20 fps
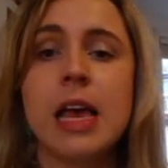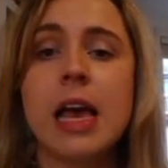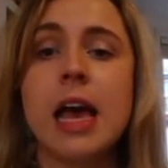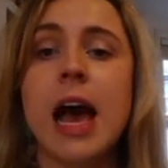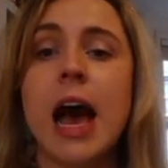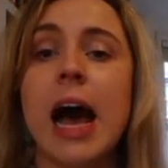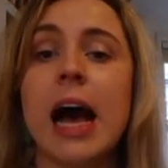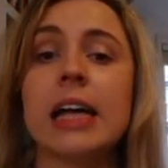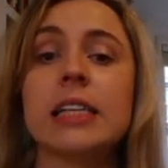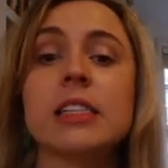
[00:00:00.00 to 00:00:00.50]

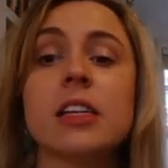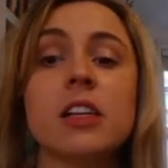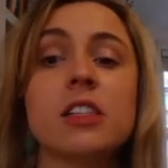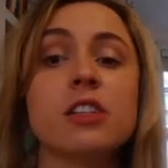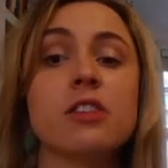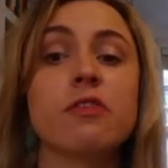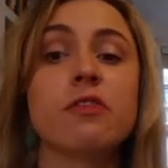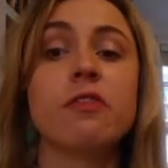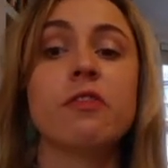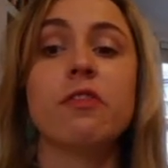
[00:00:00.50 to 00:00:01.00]
As I
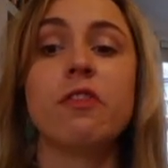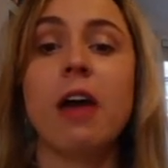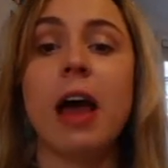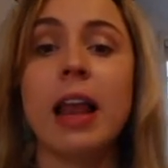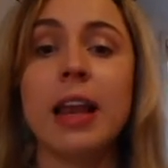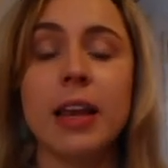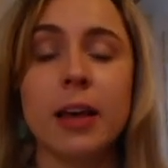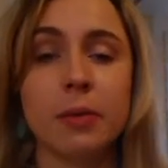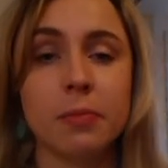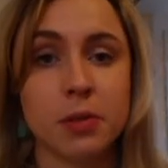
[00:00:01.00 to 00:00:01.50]

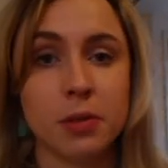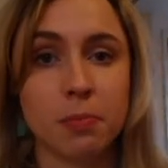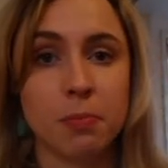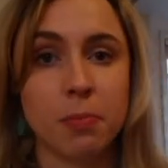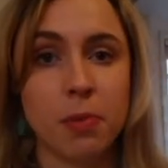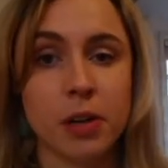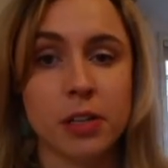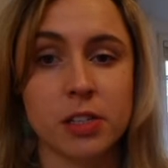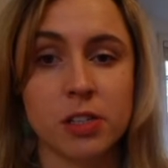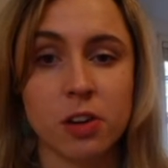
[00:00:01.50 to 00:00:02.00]
developed
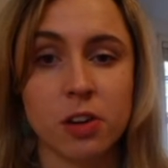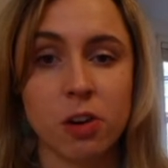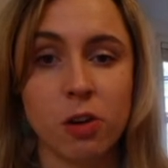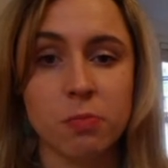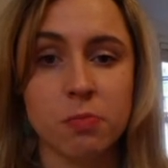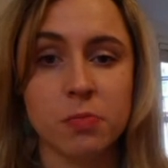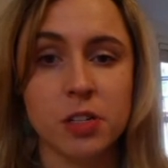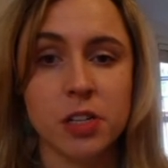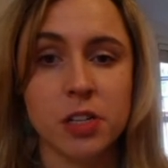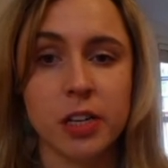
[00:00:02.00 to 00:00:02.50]
my
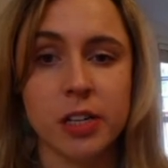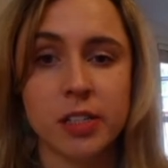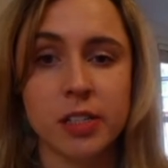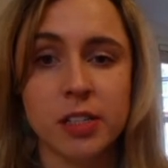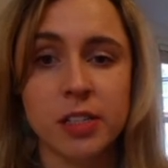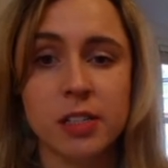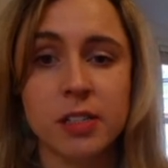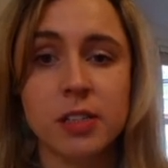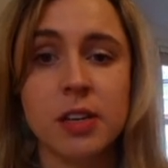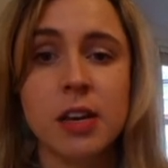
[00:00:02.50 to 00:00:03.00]

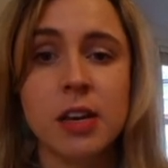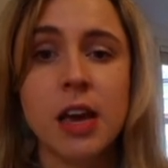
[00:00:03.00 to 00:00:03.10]
sculptures,